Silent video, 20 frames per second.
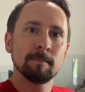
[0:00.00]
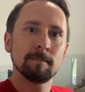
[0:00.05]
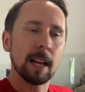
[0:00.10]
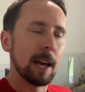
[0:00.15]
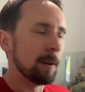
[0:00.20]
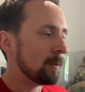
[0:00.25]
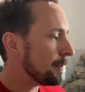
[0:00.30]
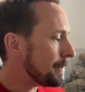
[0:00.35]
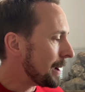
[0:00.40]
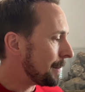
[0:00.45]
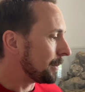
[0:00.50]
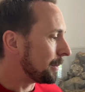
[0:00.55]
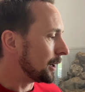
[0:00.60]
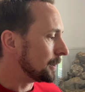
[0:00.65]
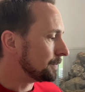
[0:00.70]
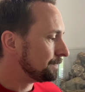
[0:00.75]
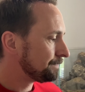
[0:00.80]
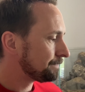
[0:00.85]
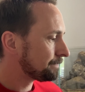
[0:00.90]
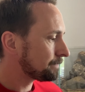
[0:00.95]
And
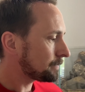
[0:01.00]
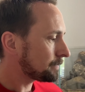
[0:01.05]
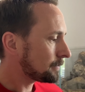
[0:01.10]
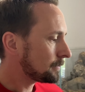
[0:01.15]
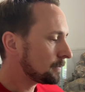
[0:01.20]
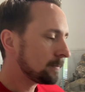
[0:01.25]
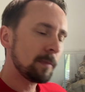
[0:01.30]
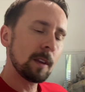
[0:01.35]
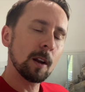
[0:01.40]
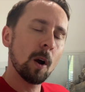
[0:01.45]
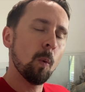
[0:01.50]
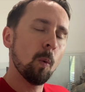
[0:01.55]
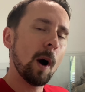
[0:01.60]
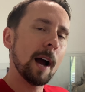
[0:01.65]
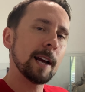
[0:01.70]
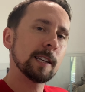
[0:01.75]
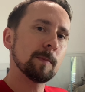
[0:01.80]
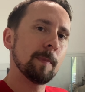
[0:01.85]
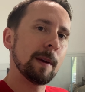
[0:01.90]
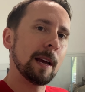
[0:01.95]
remember, a
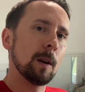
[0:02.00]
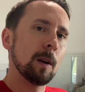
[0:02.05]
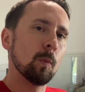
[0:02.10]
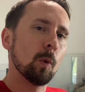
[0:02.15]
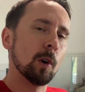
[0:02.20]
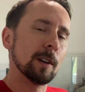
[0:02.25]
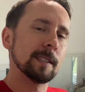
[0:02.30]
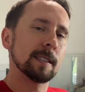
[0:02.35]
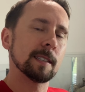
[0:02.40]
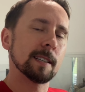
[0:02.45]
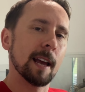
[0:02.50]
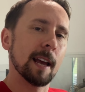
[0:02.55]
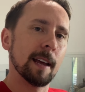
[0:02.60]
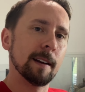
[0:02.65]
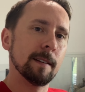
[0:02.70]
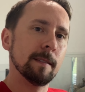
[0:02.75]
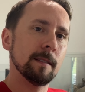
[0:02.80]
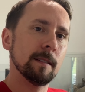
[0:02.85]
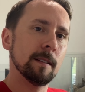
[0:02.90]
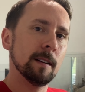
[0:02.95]
wise man once
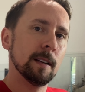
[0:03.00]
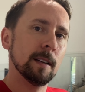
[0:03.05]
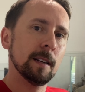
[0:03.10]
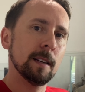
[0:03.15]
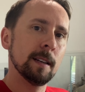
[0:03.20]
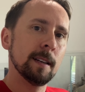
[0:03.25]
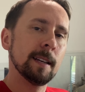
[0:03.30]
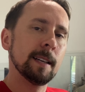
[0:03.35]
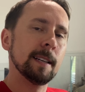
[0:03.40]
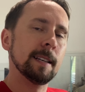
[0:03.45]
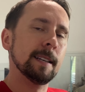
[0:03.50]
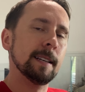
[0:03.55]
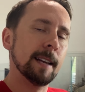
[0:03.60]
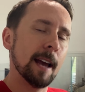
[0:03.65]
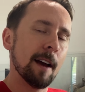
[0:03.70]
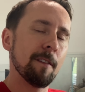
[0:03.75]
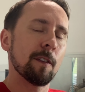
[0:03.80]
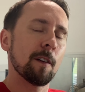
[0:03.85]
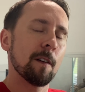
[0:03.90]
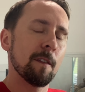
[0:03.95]
said,
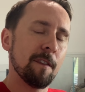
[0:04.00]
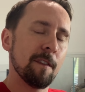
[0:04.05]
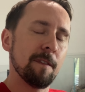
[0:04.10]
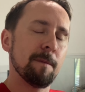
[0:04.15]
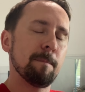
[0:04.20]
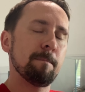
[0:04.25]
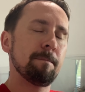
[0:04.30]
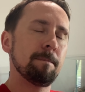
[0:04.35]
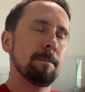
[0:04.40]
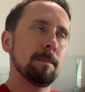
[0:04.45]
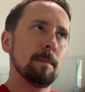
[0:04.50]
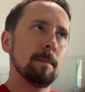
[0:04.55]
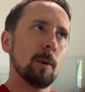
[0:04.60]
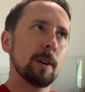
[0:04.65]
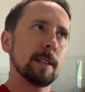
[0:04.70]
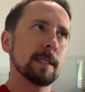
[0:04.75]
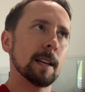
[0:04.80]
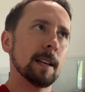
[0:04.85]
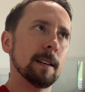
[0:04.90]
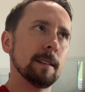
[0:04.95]
never,
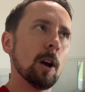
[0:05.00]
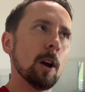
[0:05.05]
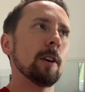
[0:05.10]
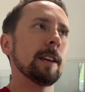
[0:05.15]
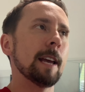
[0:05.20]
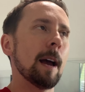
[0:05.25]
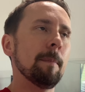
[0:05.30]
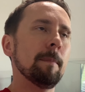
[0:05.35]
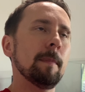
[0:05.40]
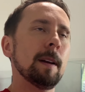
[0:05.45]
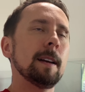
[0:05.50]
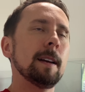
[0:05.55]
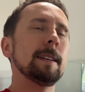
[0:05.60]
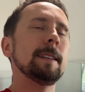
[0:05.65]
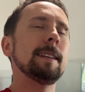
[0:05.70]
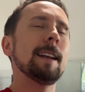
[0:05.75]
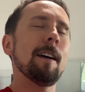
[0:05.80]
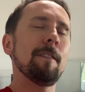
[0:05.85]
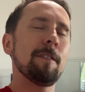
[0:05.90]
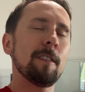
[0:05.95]
what is it? No, yeah,
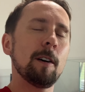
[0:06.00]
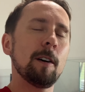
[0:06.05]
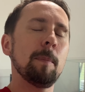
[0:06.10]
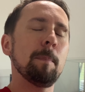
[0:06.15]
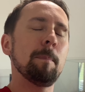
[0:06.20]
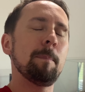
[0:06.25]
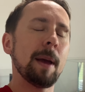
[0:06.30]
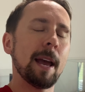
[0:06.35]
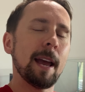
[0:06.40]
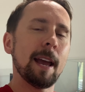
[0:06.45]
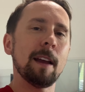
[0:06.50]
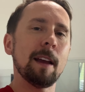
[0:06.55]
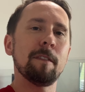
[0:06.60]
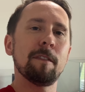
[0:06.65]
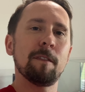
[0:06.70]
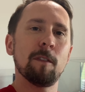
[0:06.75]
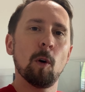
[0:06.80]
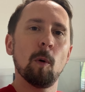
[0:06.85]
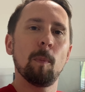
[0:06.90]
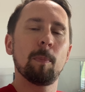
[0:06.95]
never pay
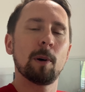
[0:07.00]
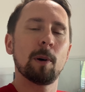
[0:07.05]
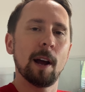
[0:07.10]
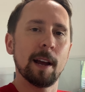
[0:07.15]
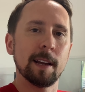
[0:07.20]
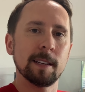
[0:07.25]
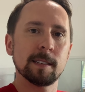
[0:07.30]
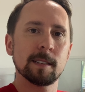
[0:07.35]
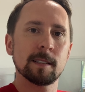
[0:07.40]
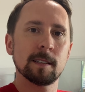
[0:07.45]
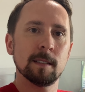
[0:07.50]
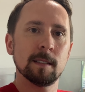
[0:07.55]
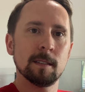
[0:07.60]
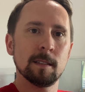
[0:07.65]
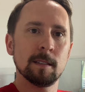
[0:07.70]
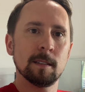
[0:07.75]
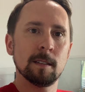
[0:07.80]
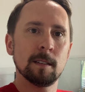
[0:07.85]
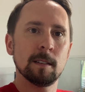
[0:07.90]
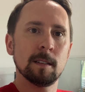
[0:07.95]
full price
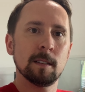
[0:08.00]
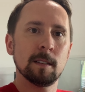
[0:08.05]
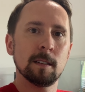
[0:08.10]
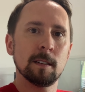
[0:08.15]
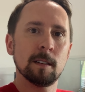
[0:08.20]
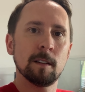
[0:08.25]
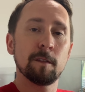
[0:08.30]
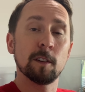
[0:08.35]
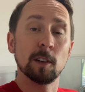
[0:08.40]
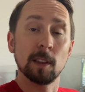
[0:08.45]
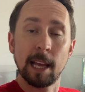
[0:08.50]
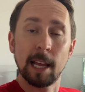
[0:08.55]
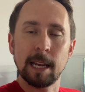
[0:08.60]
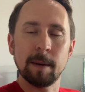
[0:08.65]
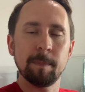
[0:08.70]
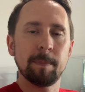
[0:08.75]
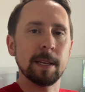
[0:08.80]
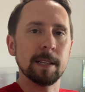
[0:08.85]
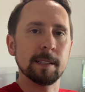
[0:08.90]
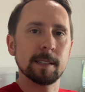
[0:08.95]
for
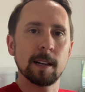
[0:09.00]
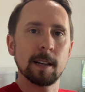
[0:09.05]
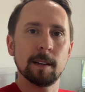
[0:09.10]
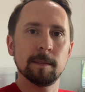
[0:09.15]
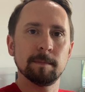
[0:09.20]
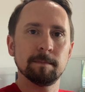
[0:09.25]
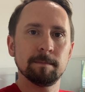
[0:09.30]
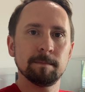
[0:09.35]
late pizza.